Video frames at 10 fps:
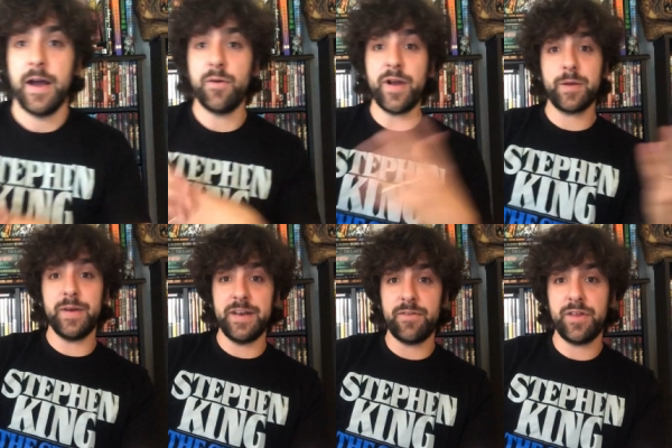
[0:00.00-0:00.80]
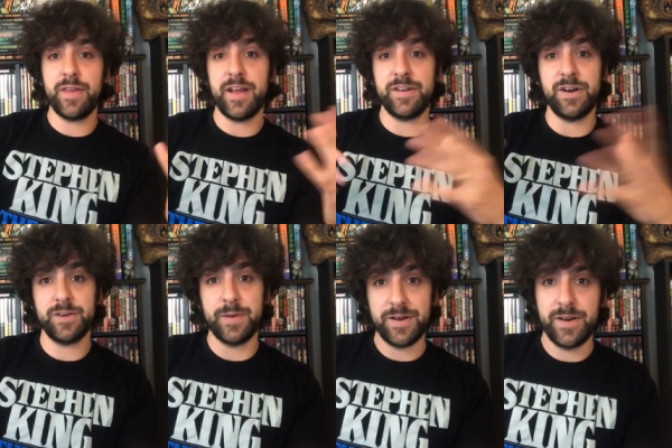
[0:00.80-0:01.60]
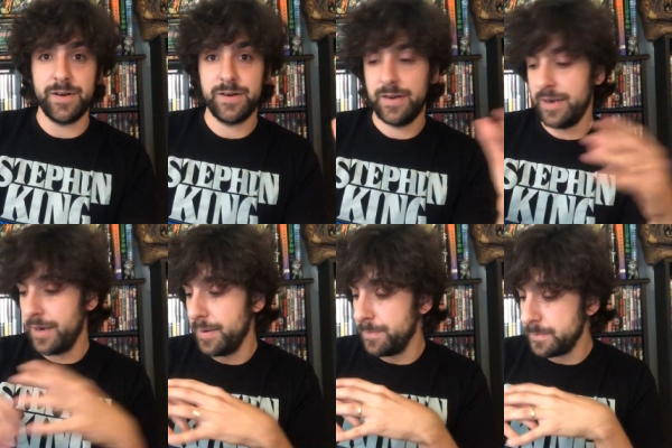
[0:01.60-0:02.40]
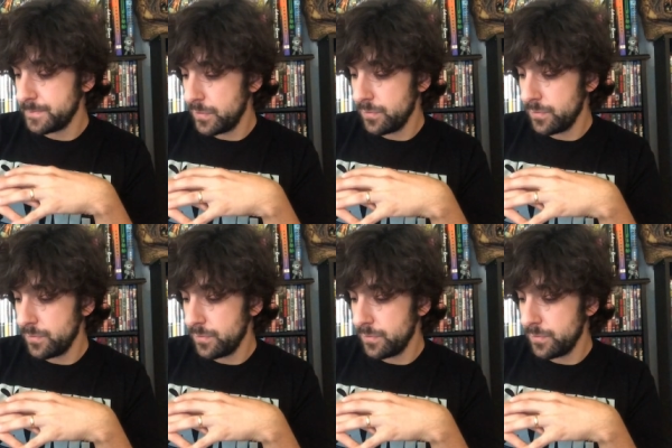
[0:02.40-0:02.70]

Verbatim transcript: I recommend everything I talked about here. Um,